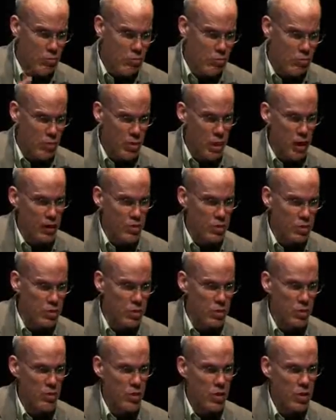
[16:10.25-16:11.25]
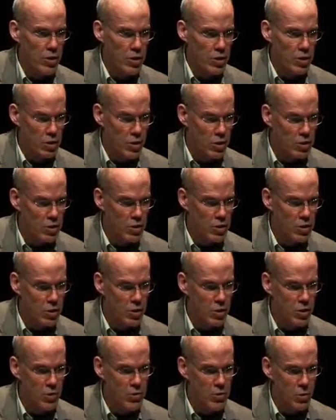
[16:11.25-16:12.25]
rallies across the
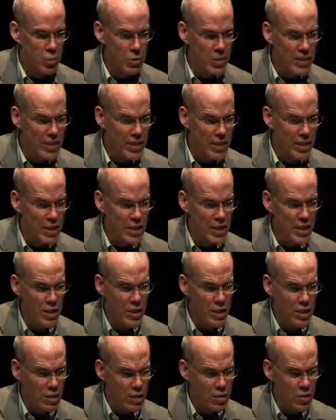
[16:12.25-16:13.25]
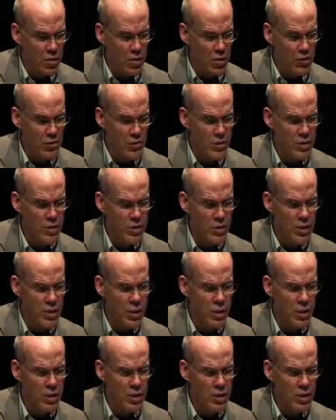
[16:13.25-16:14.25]
country on one day in all 50
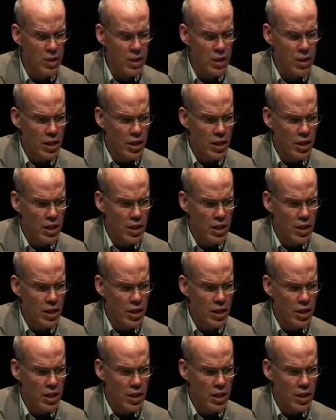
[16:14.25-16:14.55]
states.